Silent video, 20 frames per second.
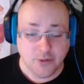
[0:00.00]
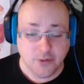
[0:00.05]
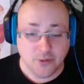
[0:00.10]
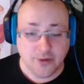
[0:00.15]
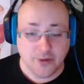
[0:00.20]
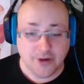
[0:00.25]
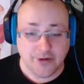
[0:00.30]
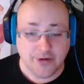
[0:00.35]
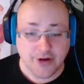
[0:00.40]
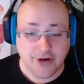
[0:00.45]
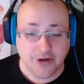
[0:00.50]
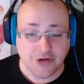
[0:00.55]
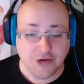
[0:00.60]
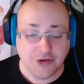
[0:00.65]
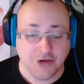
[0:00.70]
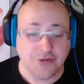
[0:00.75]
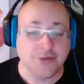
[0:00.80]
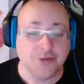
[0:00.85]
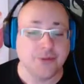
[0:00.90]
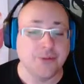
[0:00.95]

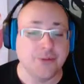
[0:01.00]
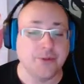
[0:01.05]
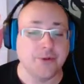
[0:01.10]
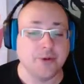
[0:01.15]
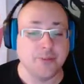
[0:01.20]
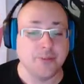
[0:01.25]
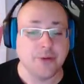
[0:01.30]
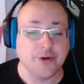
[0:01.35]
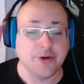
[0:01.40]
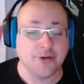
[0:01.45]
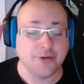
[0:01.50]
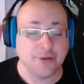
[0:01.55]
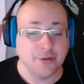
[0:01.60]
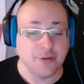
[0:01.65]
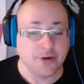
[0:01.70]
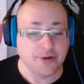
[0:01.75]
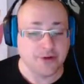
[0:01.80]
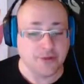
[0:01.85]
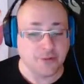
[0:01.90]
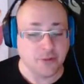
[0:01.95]
orientation compared to the
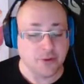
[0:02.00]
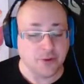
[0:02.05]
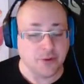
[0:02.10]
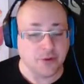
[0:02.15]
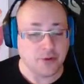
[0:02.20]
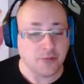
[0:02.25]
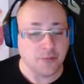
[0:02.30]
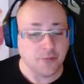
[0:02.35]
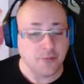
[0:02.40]
rest of the world,